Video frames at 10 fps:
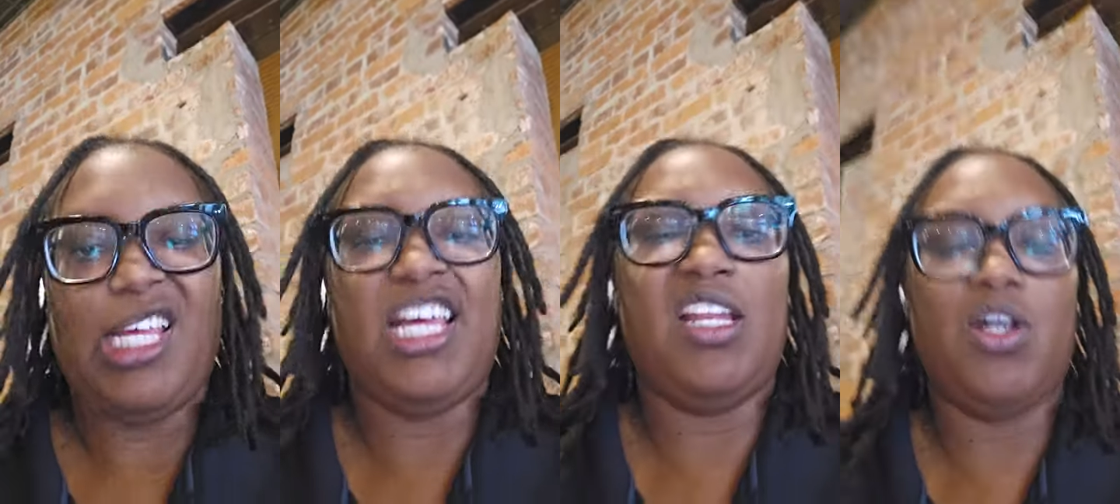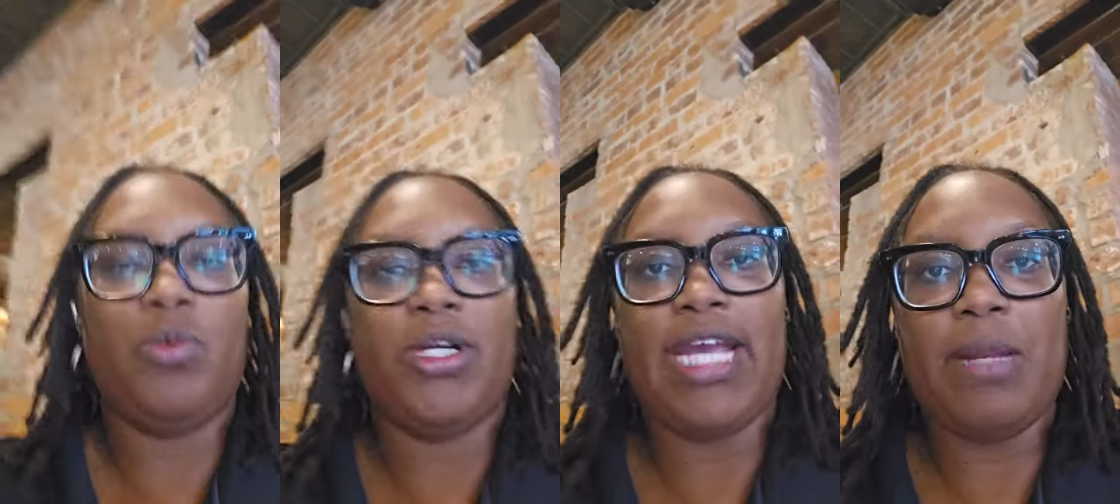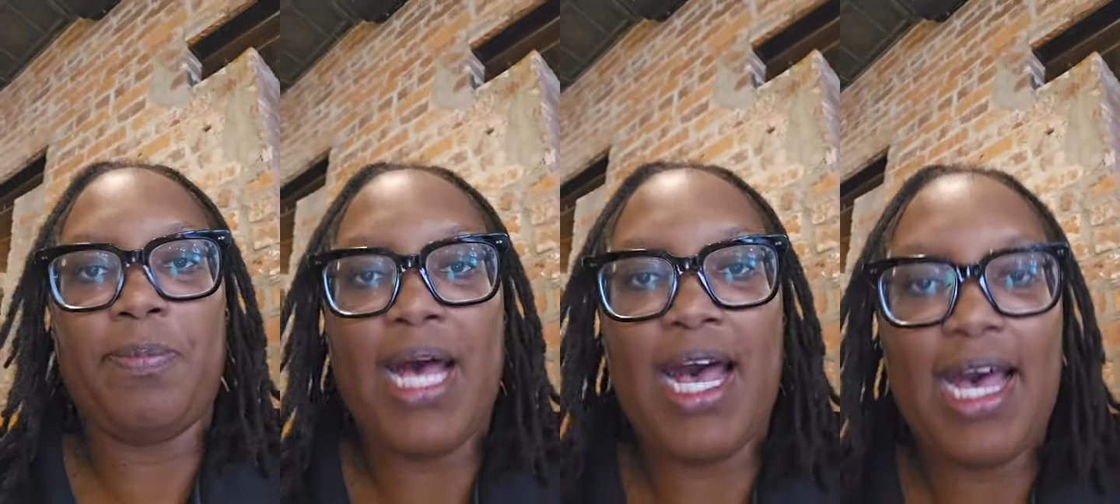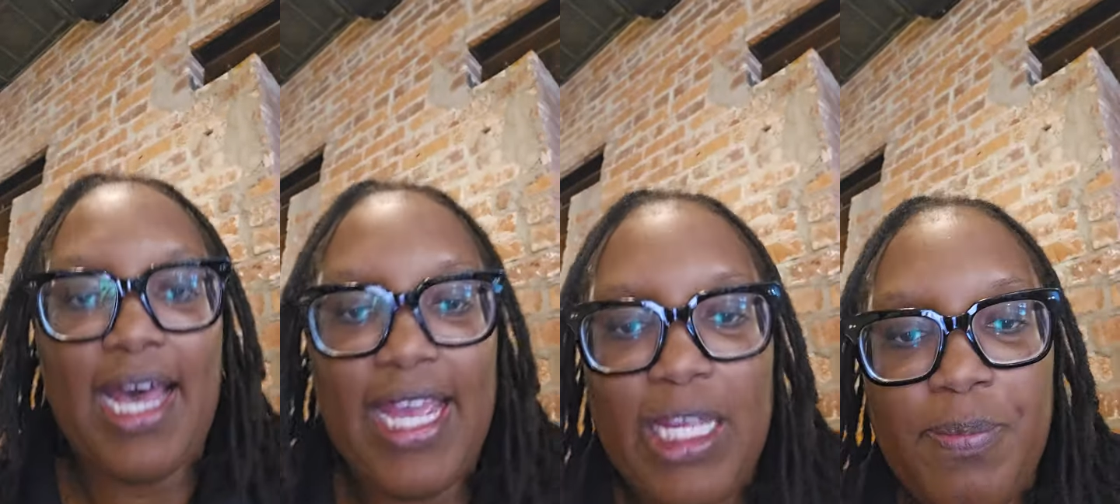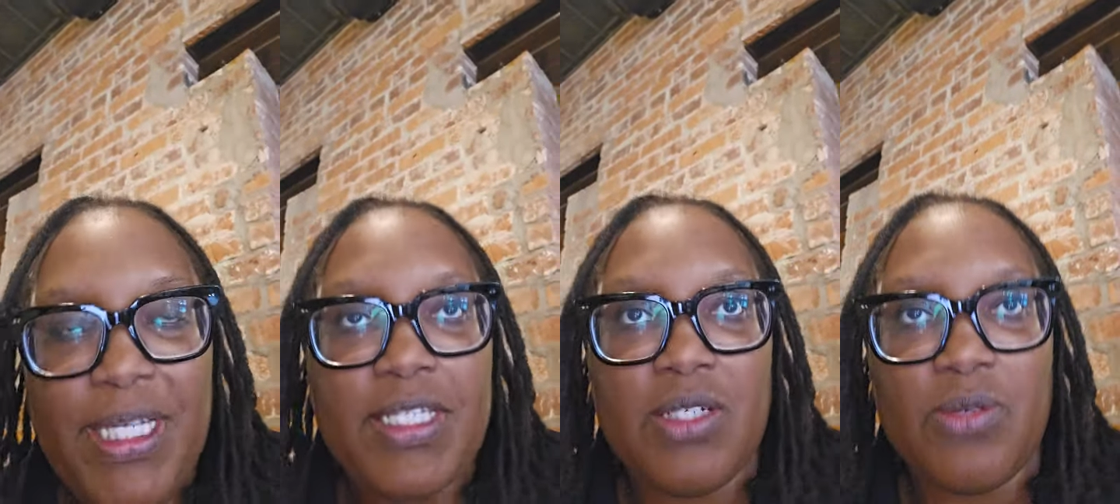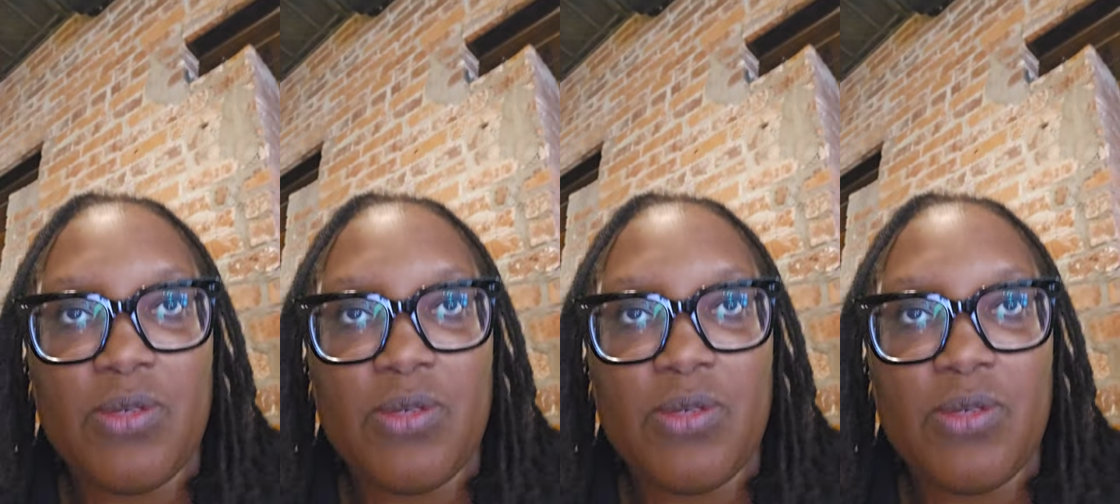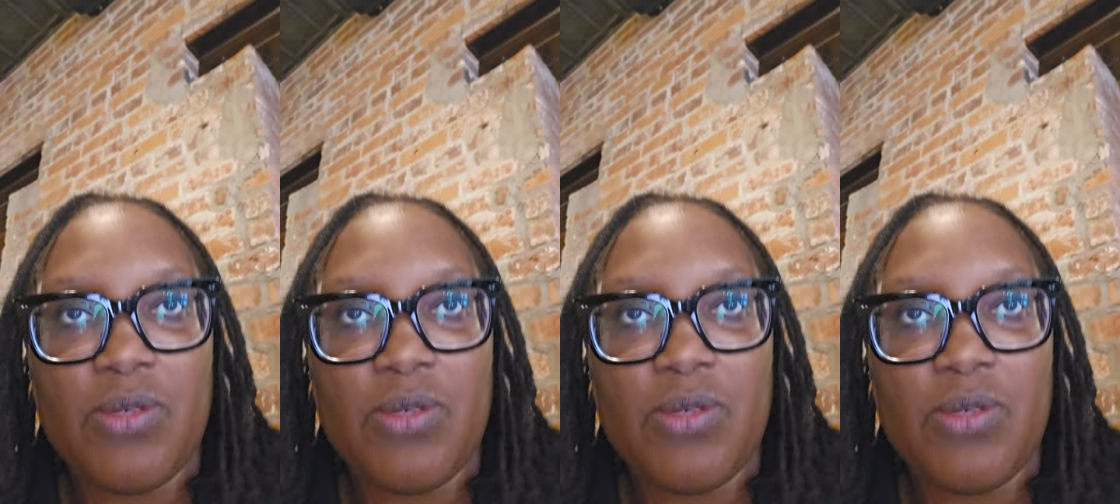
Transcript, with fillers: Hello, we're at Pi Pizzeria,